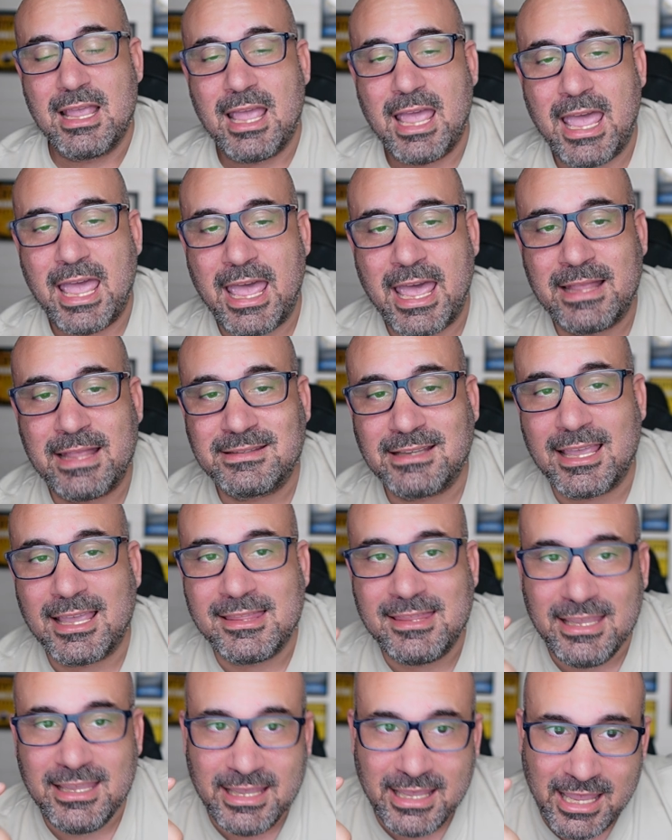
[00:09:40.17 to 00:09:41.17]
And
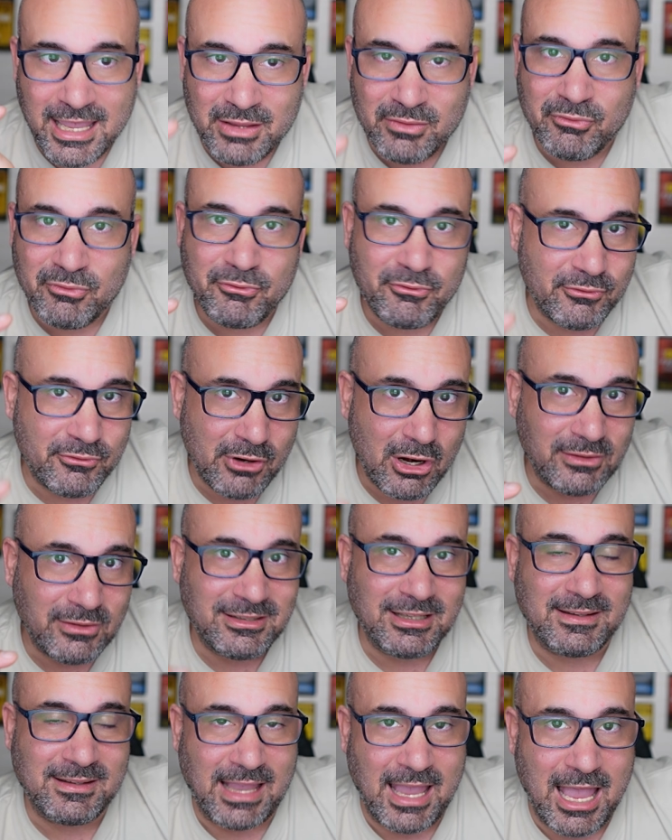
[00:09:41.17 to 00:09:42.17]
the
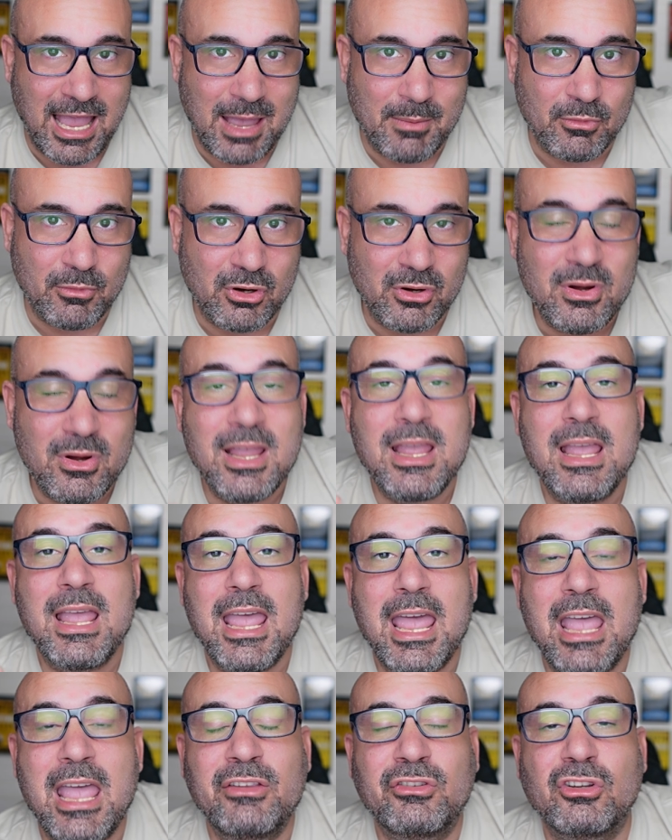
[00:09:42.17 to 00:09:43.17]
inverted hammer
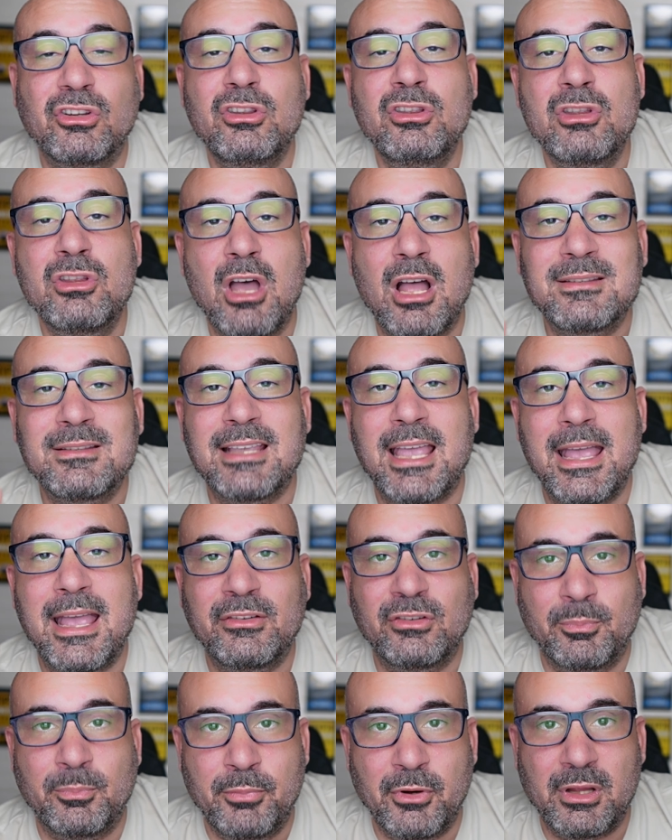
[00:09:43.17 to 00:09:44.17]
is not
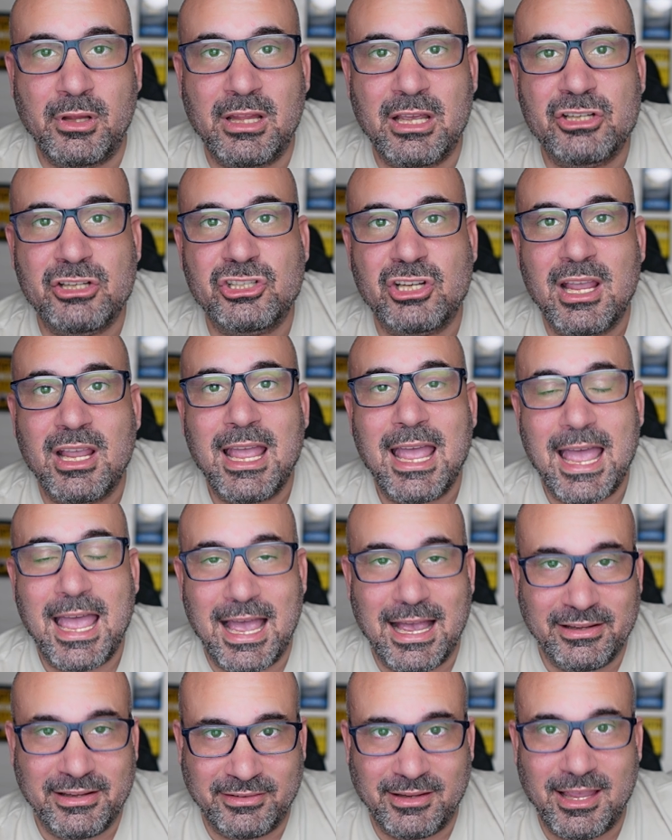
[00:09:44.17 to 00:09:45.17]
as bullish
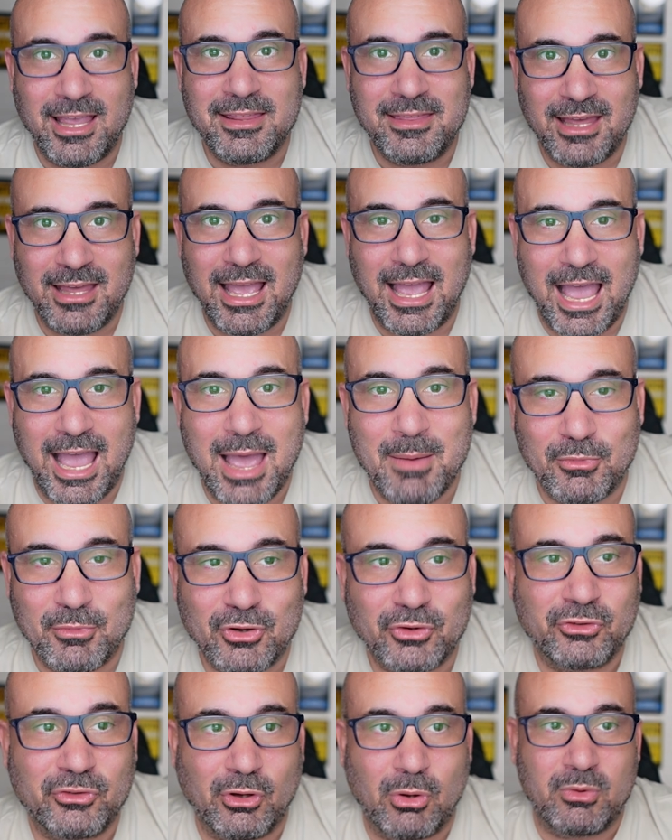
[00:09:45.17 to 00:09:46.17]
as the
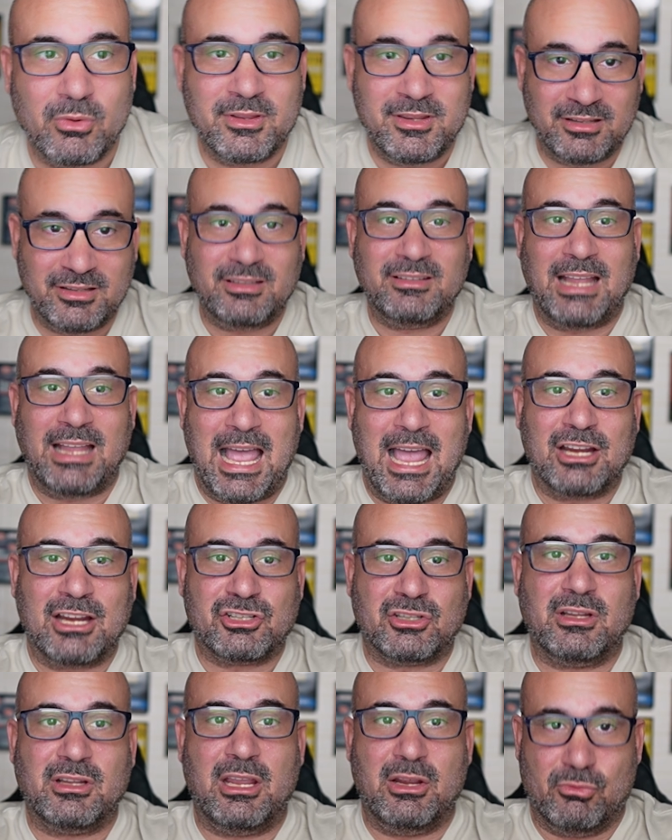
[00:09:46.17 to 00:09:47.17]
hammer. So this is
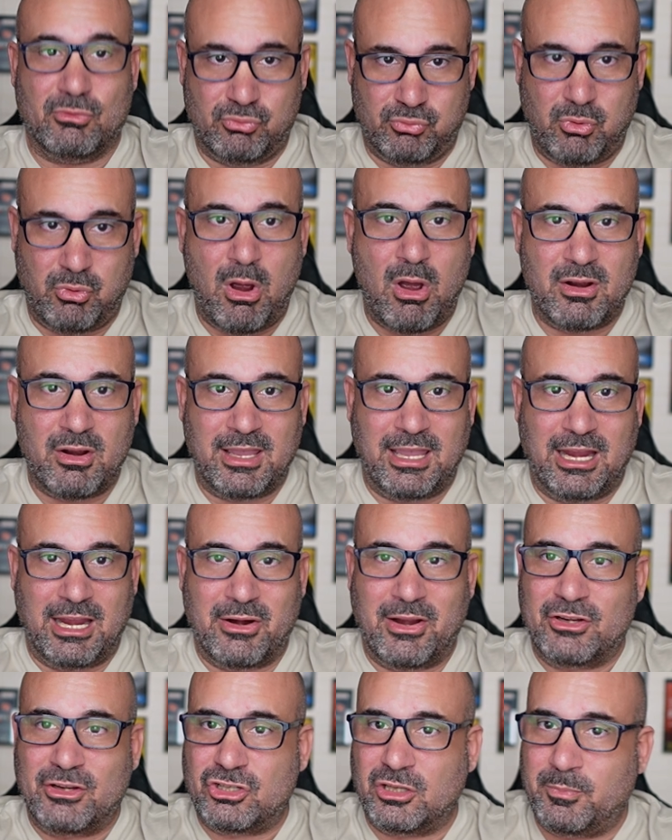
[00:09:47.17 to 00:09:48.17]
actually wrong
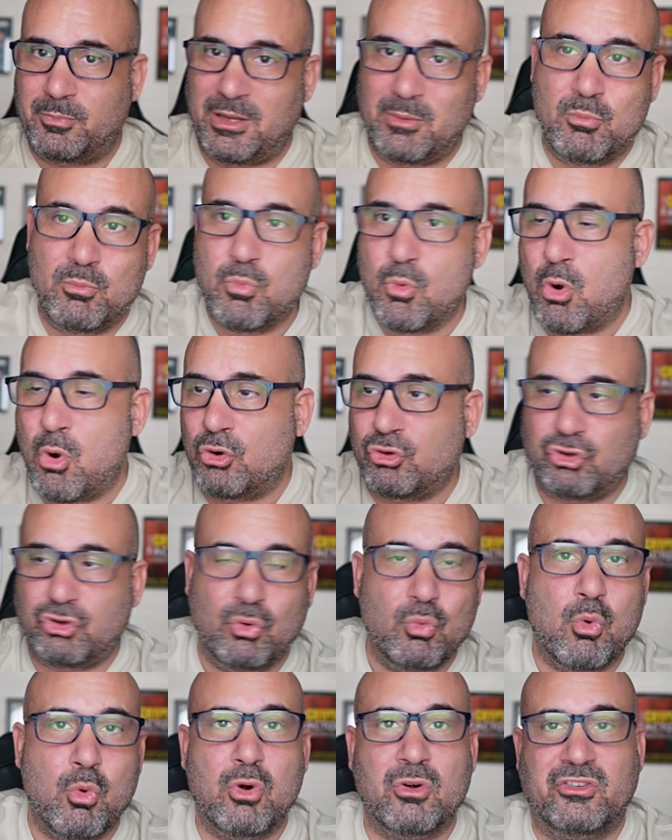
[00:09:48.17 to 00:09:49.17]
here. It should be more
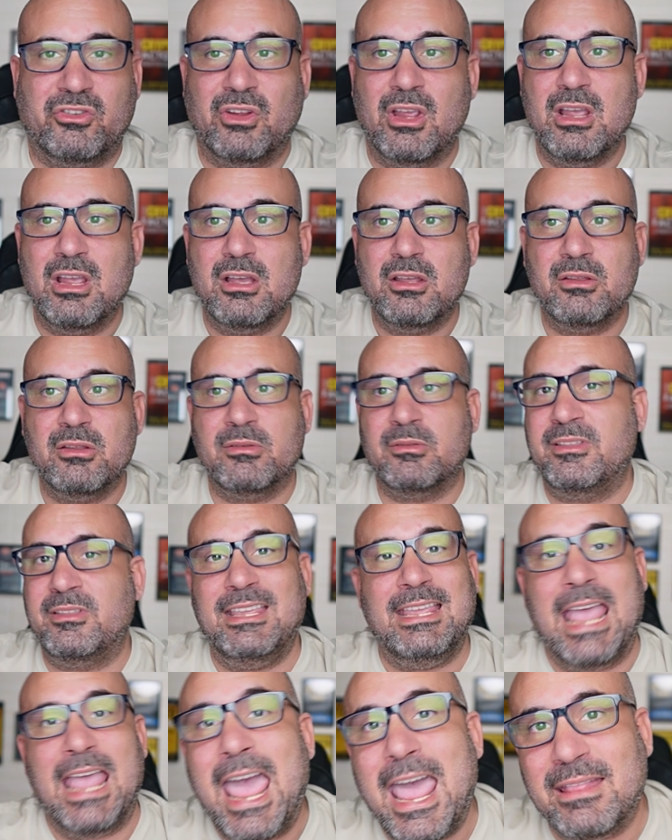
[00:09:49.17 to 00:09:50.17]
towards
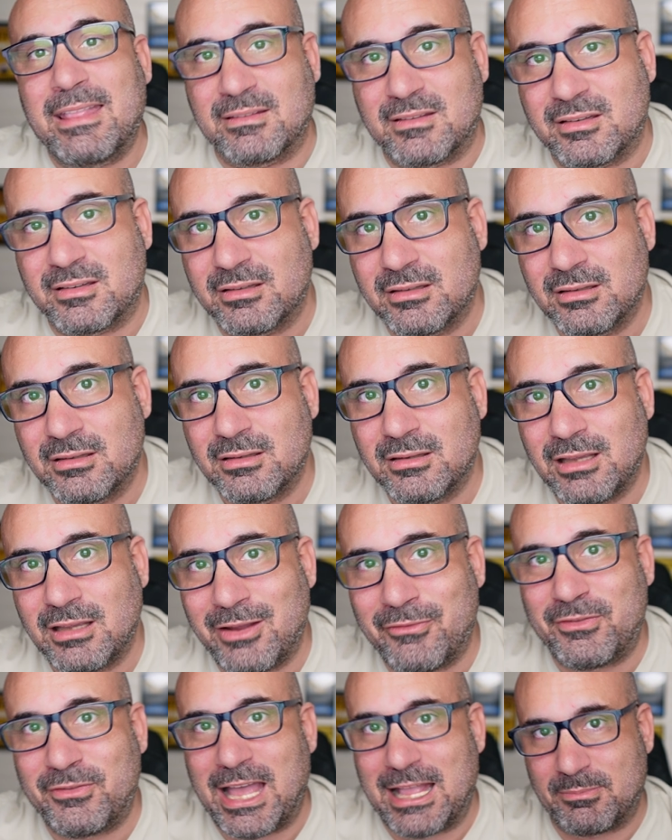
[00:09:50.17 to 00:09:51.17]
the end,
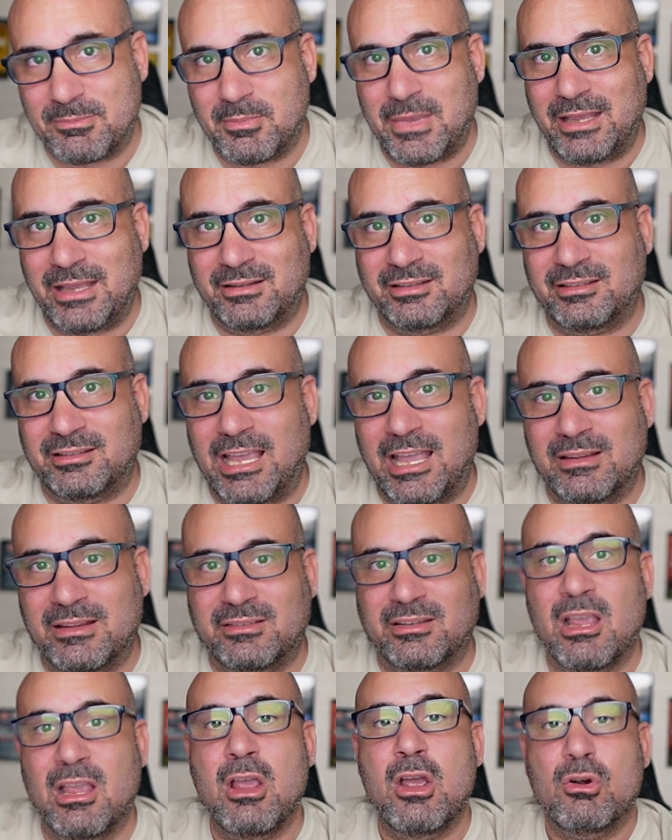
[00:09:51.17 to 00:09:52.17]
if that makes
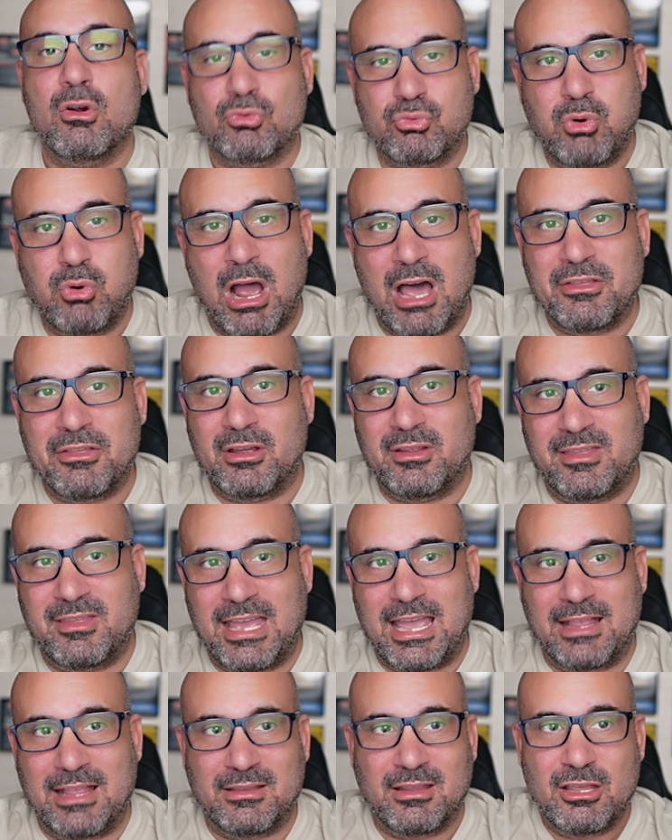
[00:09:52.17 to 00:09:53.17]
sense, rather
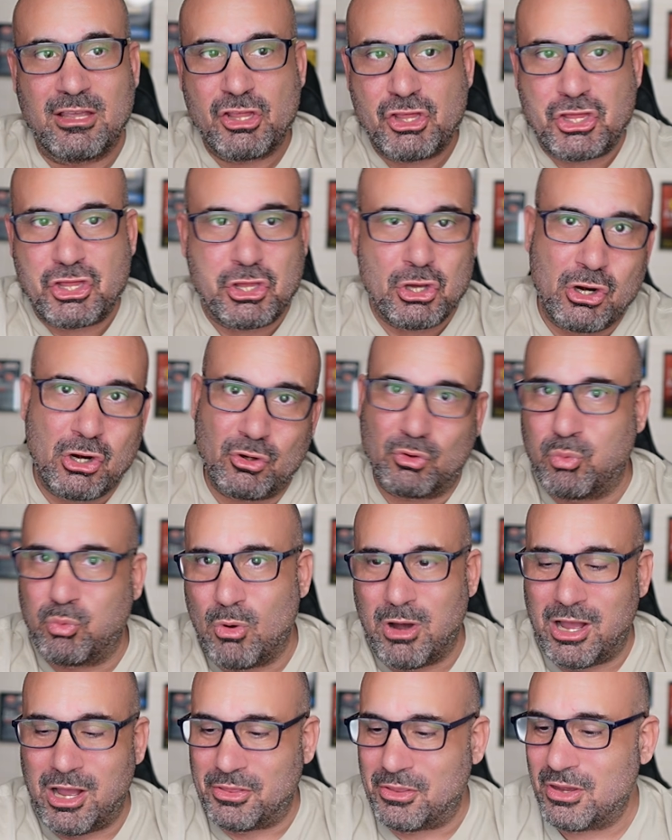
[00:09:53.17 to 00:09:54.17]
than third
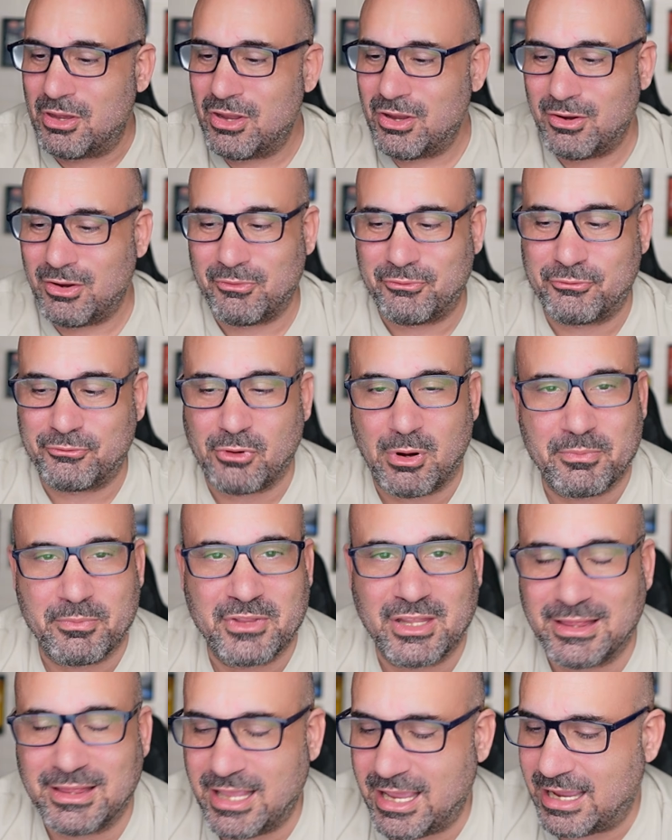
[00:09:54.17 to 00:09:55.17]
one from
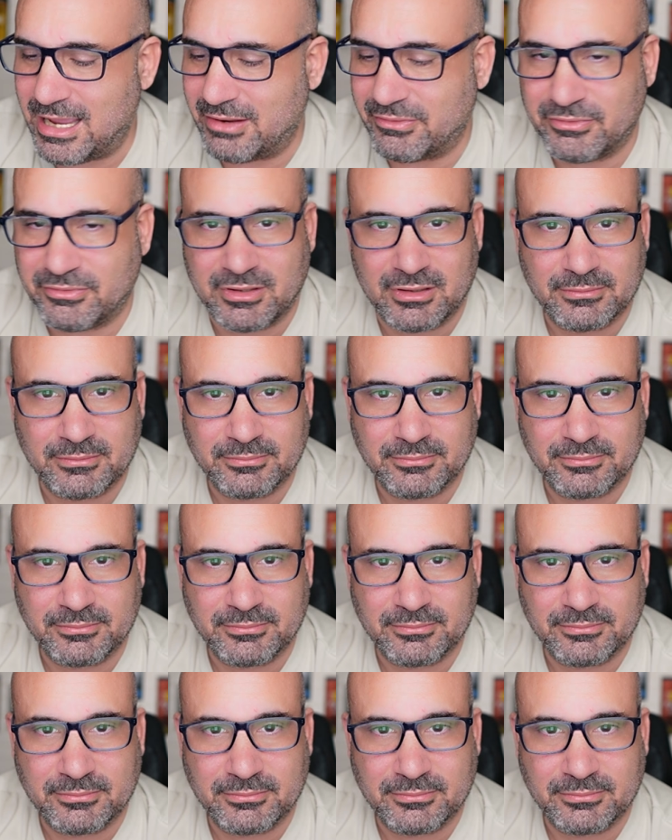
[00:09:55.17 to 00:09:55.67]
the left.